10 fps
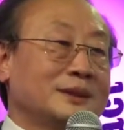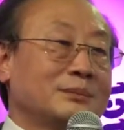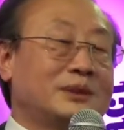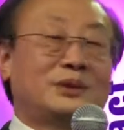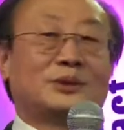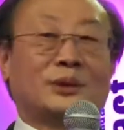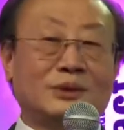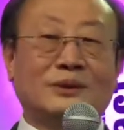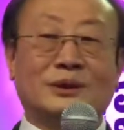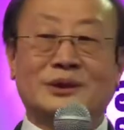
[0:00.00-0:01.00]
But If you
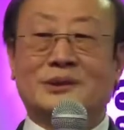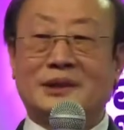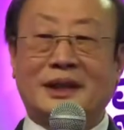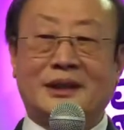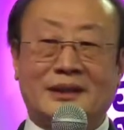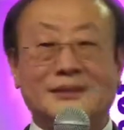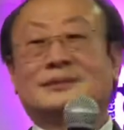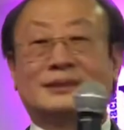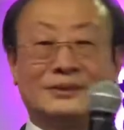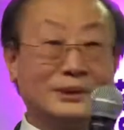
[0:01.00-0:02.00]
don't know, you don't care,
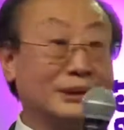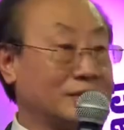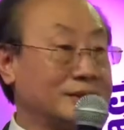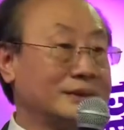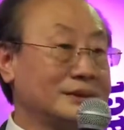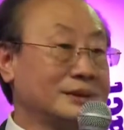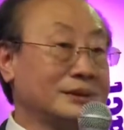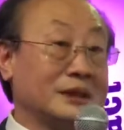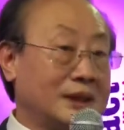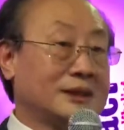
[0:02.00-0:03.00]
of course, you
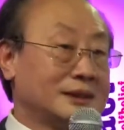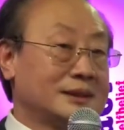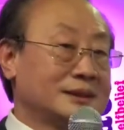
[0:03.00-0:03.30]
don't count,